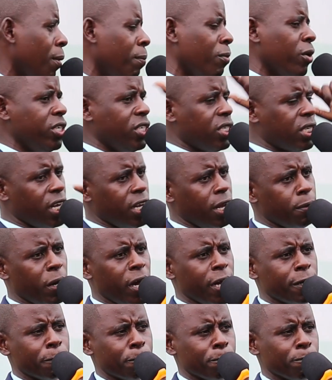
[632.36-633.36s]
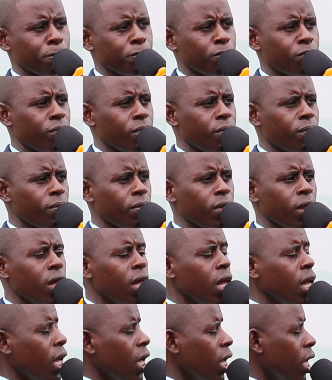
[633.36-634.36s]
Somebody say amen. amen.
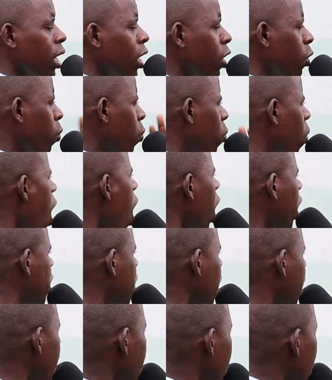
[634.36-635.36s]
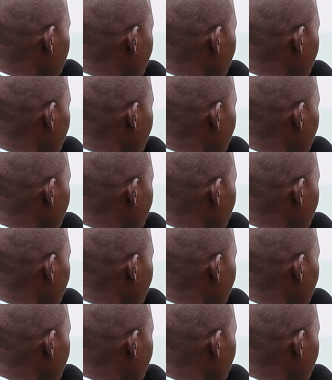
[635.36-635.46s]
He walked